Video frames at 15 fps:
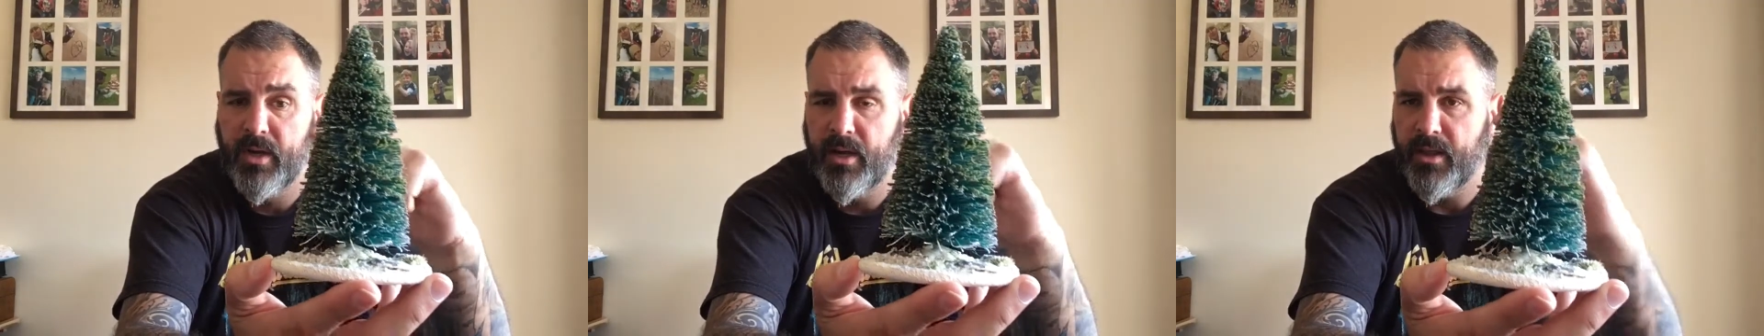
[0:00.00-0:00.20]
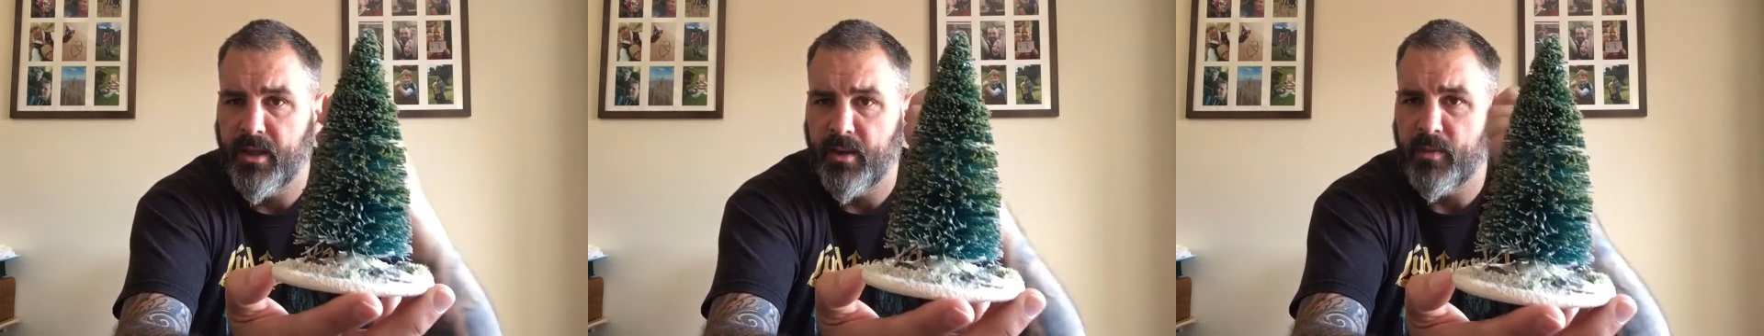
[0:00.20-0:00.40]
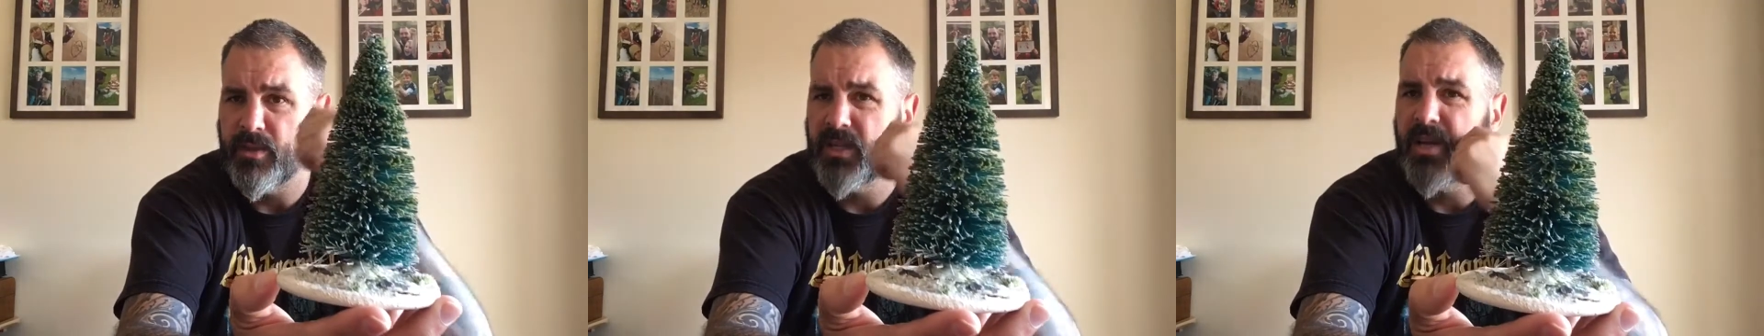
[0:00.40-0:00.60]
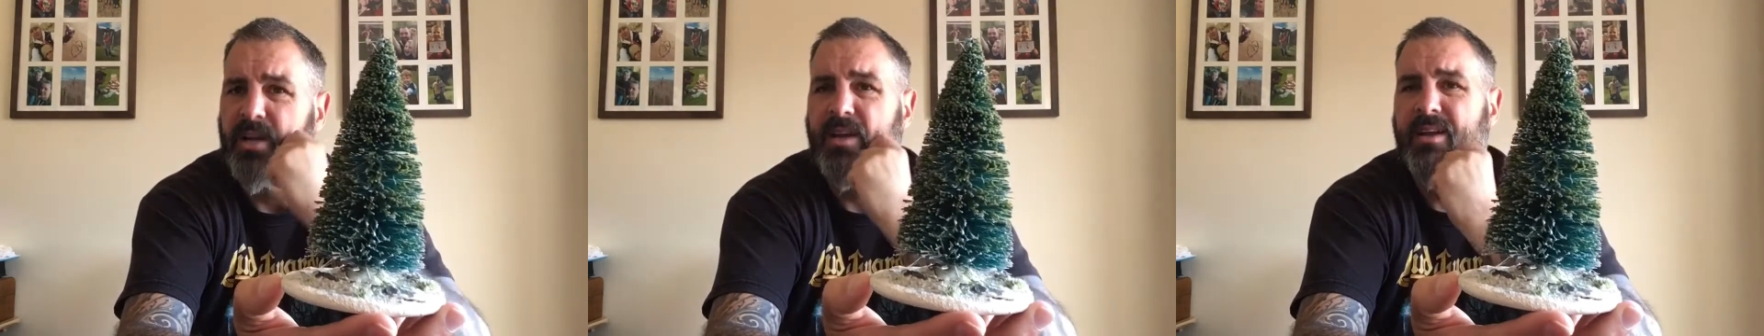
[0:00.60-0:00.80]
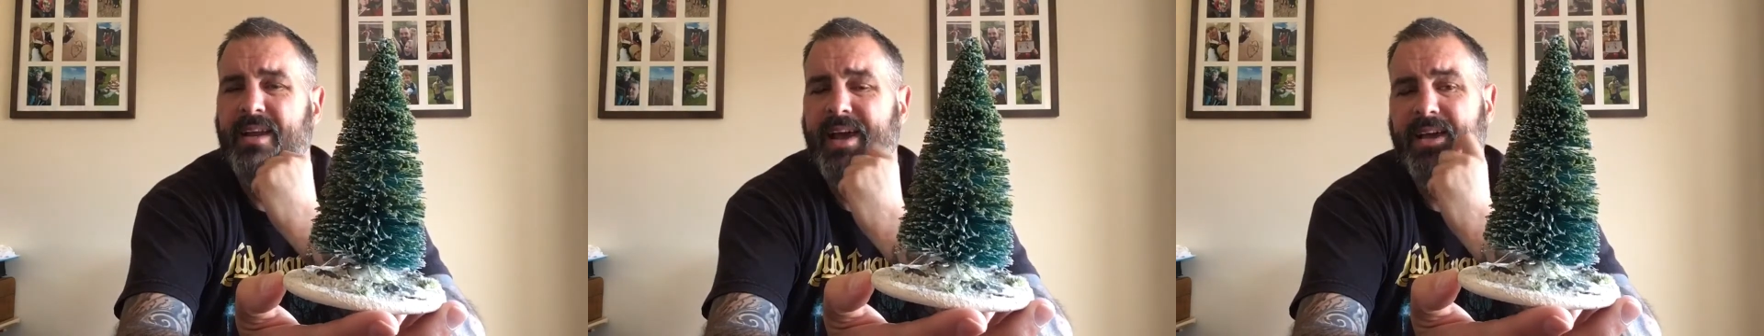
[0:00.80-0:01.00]
I think it was
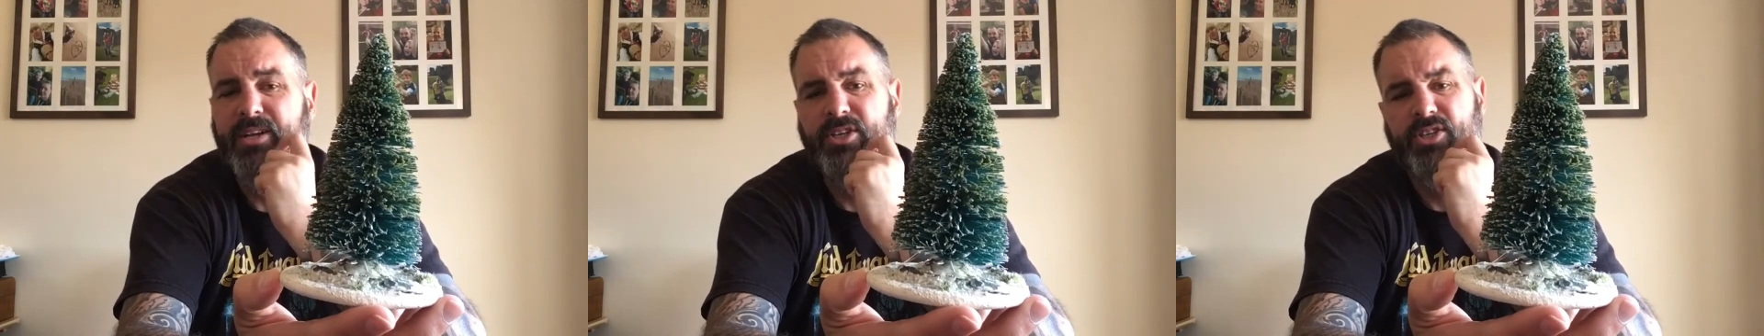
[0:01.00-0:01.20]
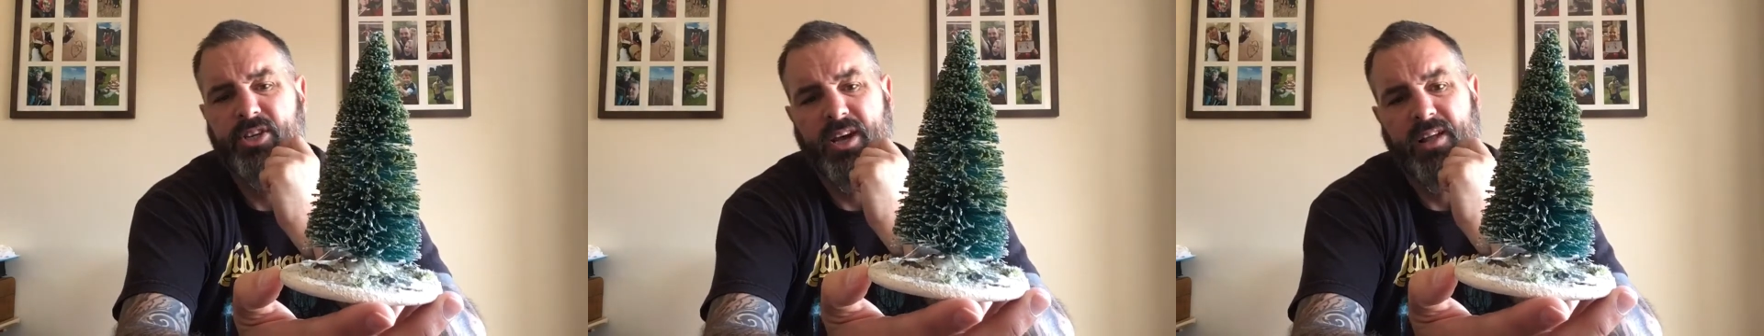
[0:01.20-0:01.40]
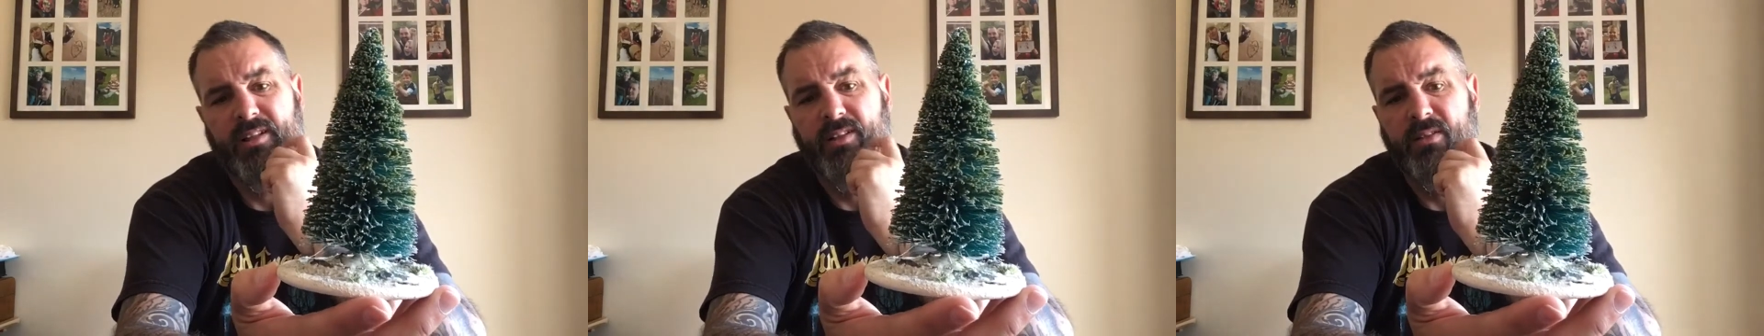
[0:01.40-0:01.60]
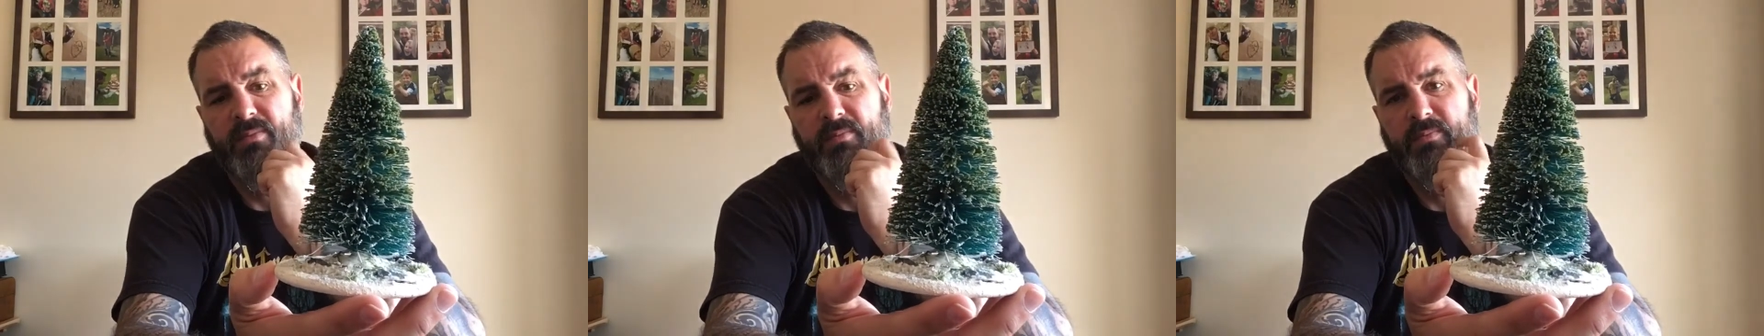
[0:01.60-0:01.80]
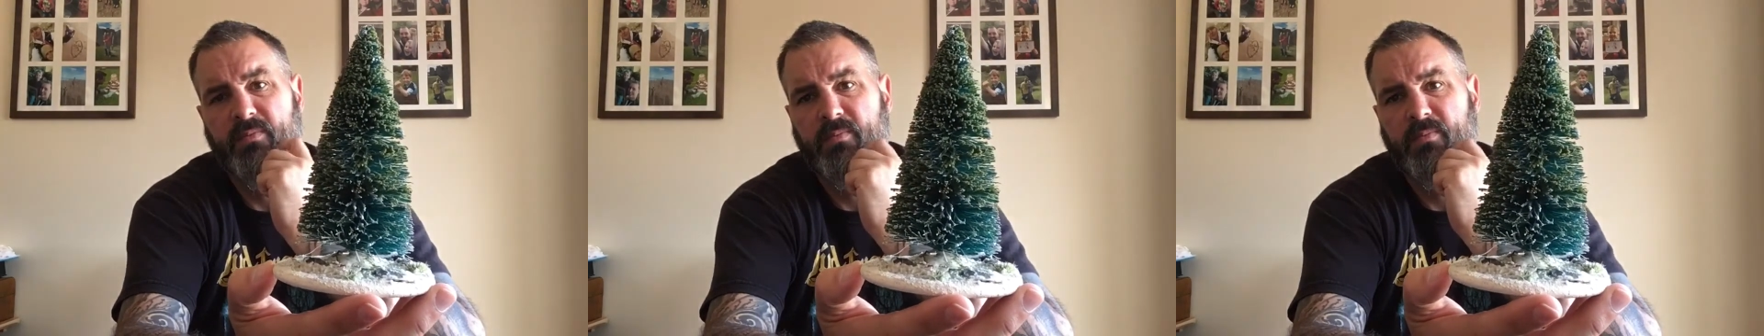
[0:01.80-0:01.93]
like an eggshell